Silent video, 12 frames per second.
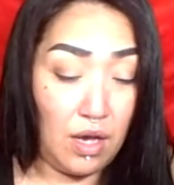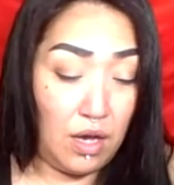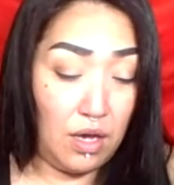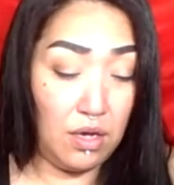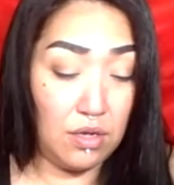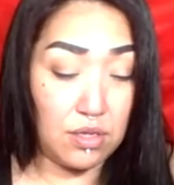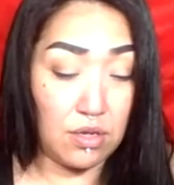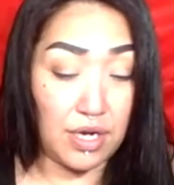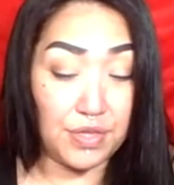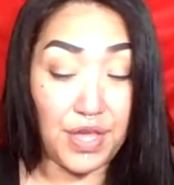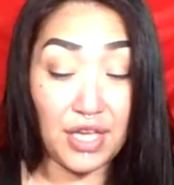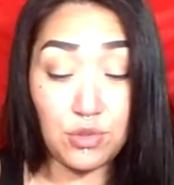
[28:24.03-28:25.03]
Oh,
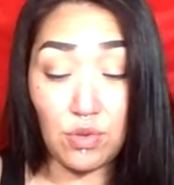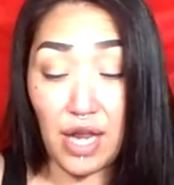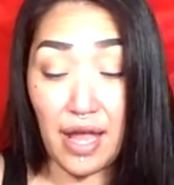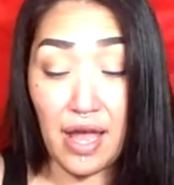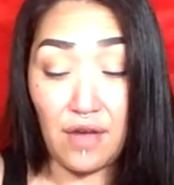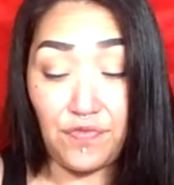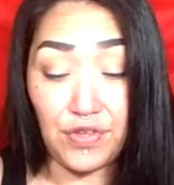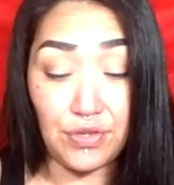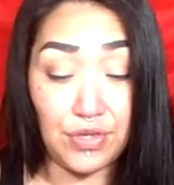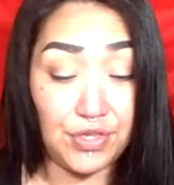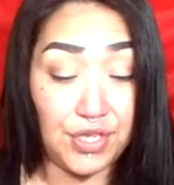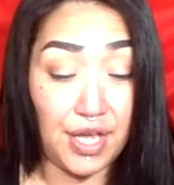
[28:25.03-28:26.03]
Lord, that's what I have for you
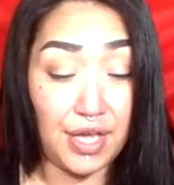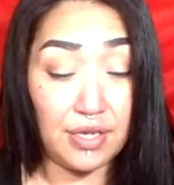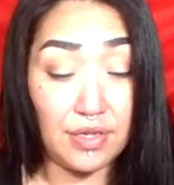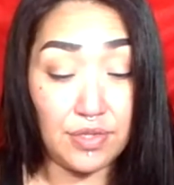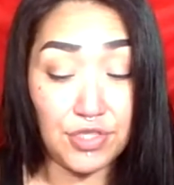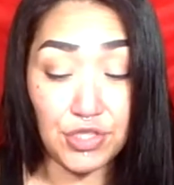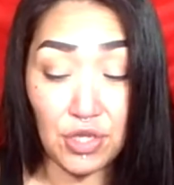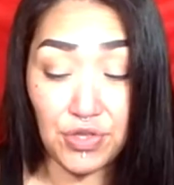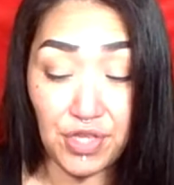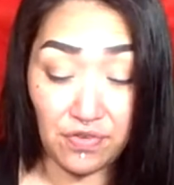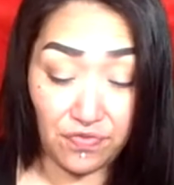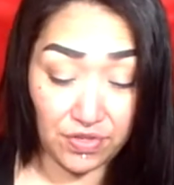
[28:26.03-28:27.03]
today. I'm so
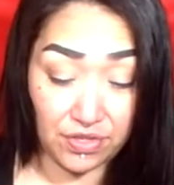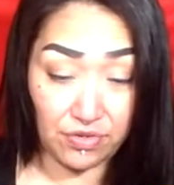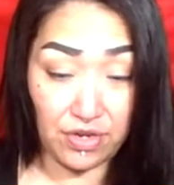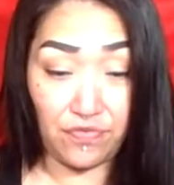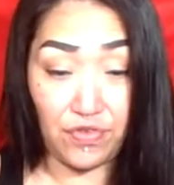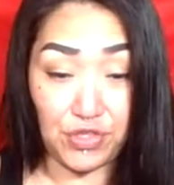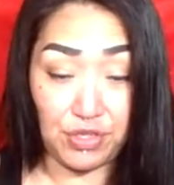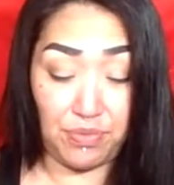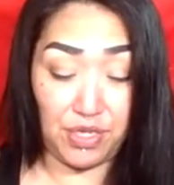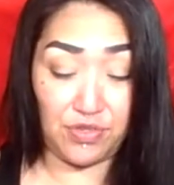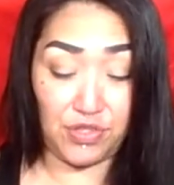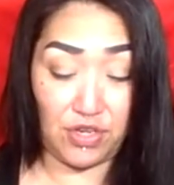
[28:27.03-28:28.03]
thankful and grateful to
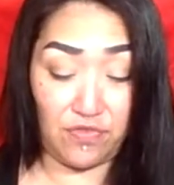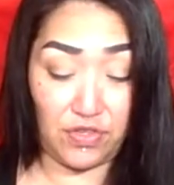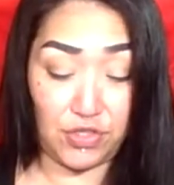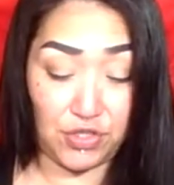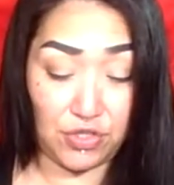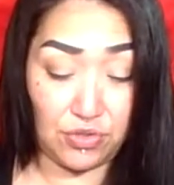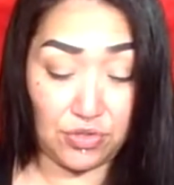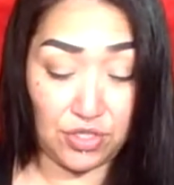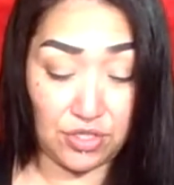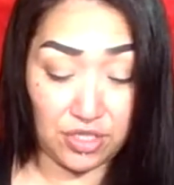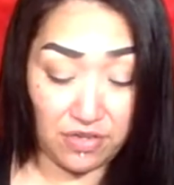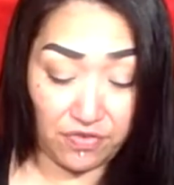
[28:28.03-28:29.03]
be of service to
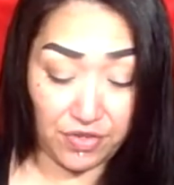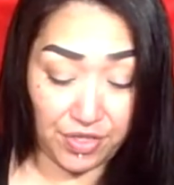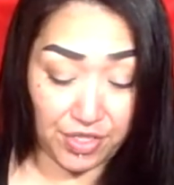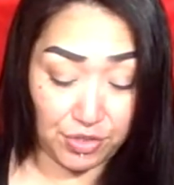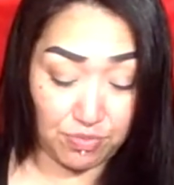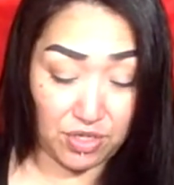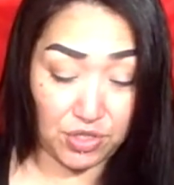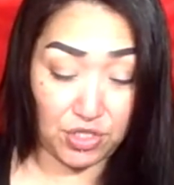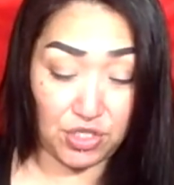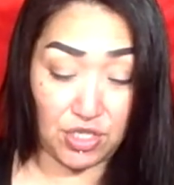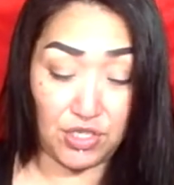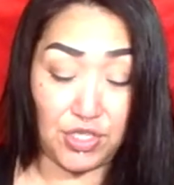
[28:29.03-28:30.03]
deliver this
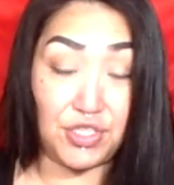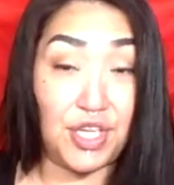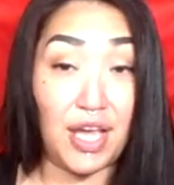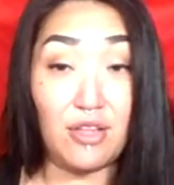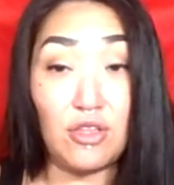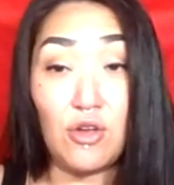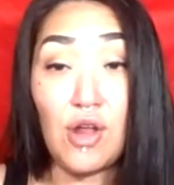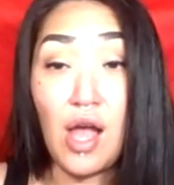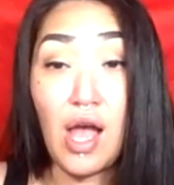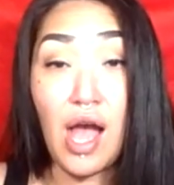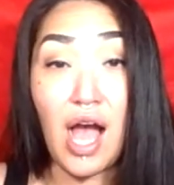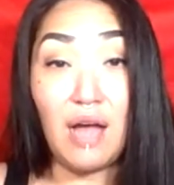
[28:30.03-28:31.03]
message of the download.
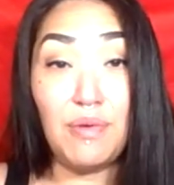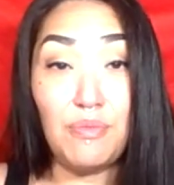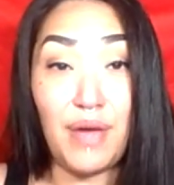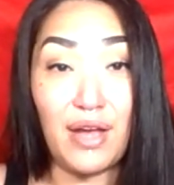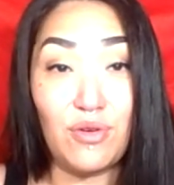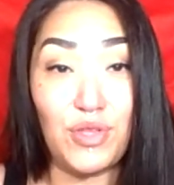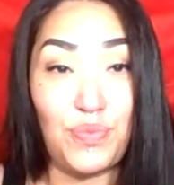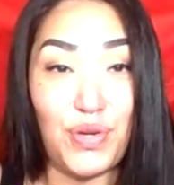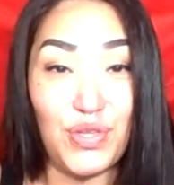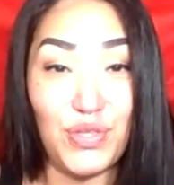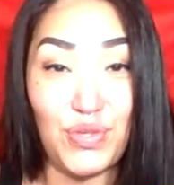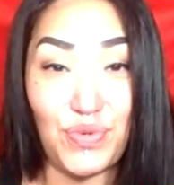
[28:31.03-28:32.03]
I'll be back with a
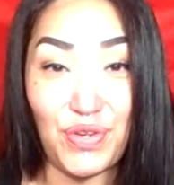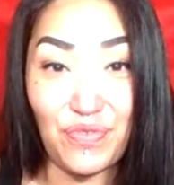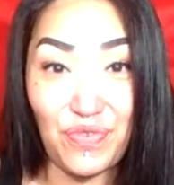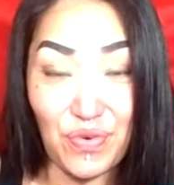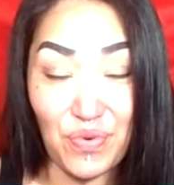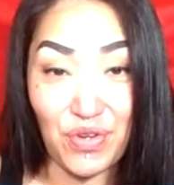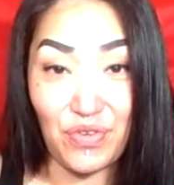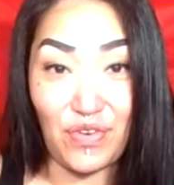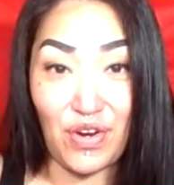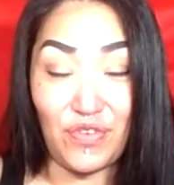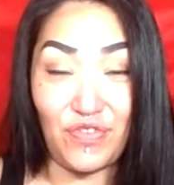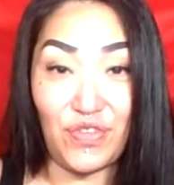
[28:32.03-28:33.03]
personal reading for one of
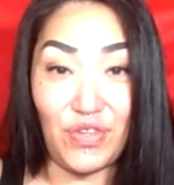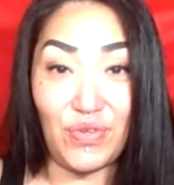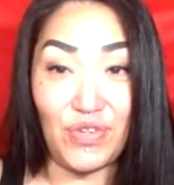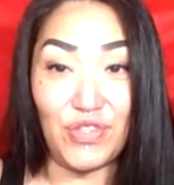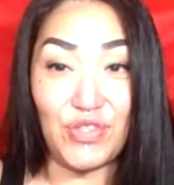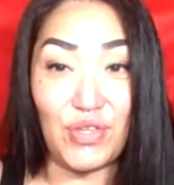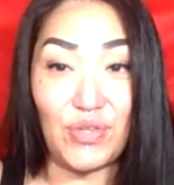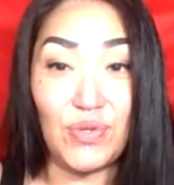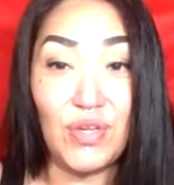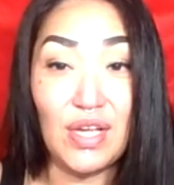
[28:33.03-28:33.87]
our viewers, so